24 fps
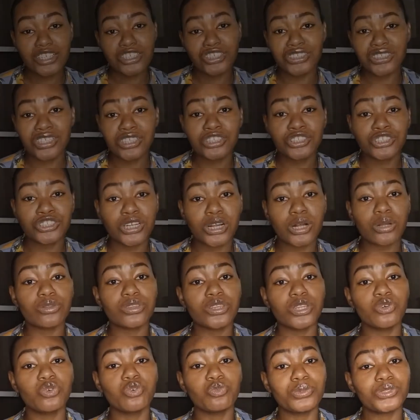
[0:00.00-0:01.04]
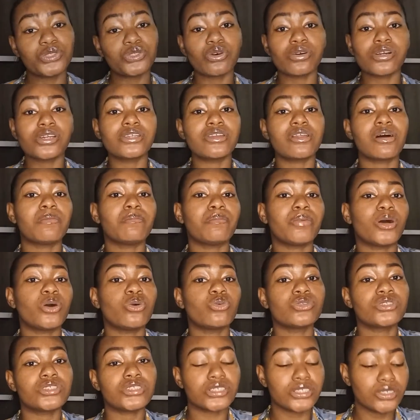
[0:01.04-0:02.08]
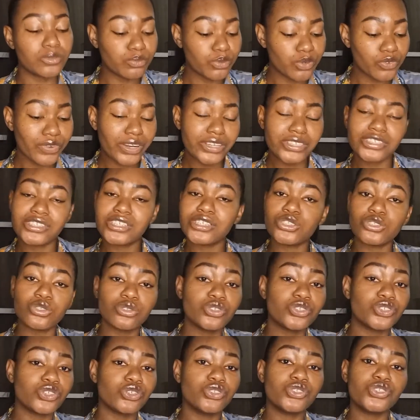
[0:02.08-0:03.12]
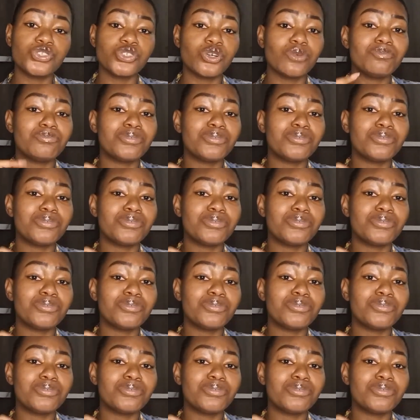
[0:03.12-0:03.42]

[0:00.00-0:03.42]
essential thing we'll be talking about in providing a solution to your